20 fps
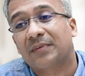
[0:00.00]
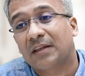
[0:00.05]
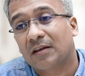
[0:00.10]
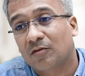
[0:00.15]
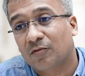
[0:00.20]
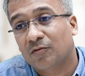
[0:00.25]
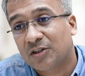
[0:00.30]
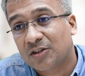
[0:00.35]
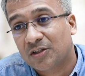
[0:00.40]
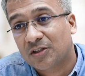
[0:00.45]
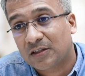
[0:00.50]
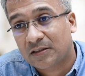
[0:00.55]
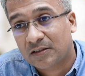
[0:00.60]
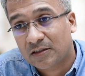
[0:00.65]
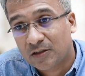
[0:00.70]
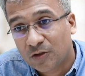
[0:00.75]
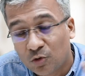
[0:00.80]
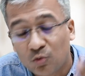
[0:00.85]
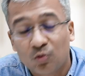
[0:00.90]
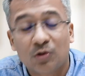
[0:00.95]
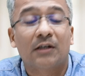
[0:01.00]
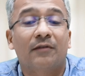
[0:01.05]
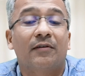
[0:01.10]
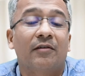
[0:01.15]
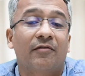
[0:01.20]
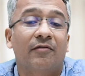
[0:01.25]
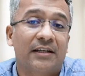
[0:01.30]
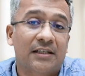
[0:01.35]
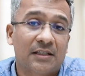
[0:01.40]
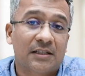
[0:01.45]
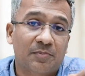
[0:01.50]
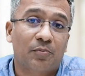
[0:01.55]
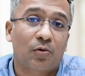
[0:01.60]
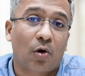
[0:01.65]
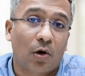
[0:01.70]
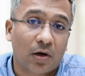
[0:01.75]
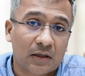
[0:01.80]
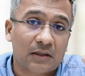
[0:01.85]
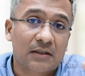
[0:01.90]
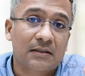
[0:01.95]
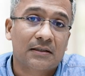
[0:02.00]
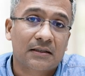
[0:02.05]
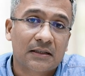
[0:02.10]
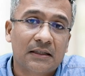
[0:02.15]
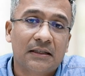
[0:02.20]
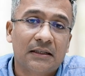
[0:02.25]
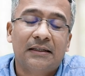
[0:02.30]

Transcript: which use our various products